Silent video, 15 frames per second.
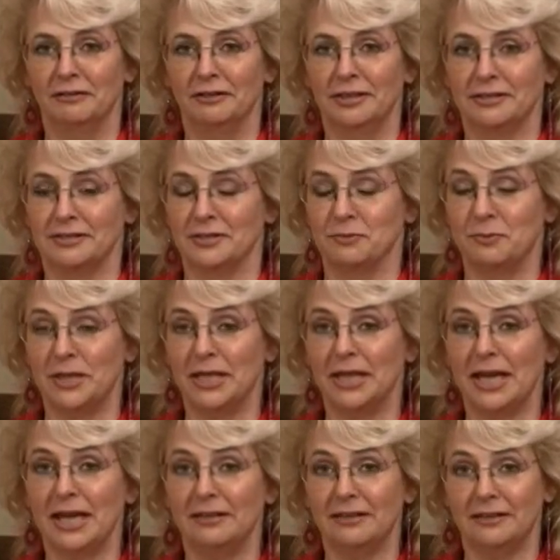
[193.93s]
it's this big
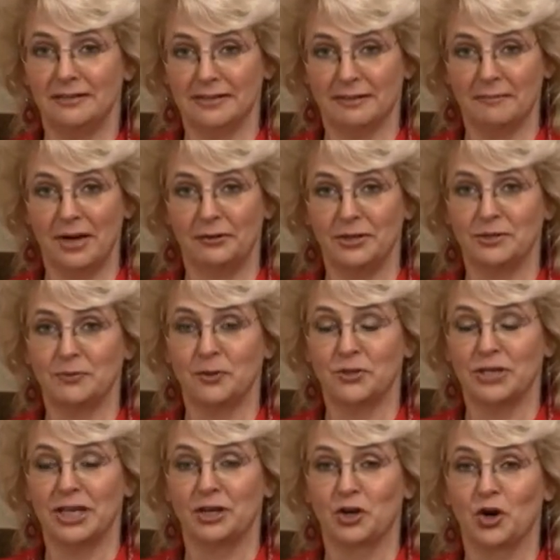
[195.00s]
canyon and somehow he's supposed
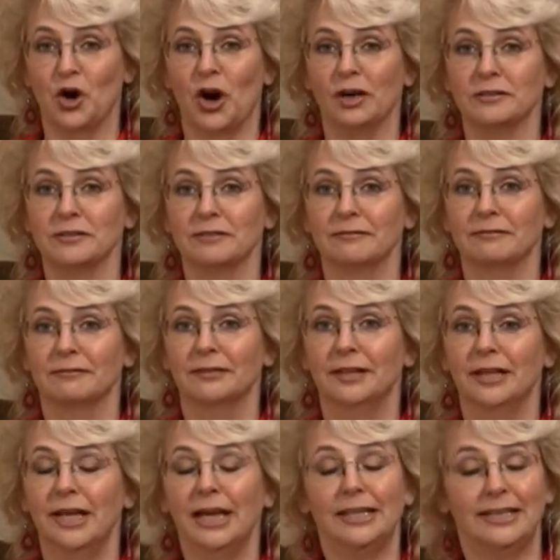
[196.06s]
to get across
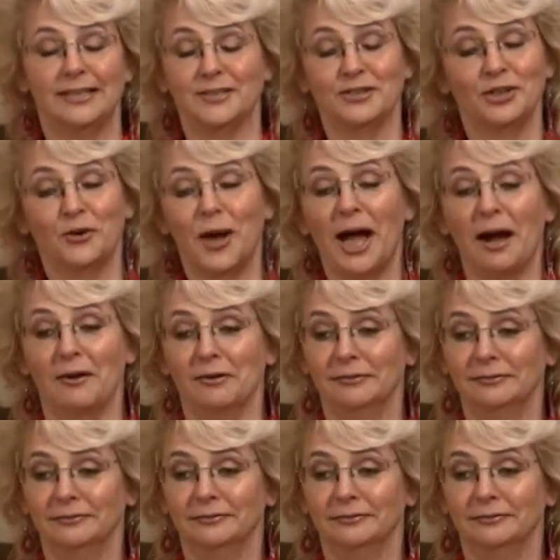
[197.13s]
and he doesn't know how.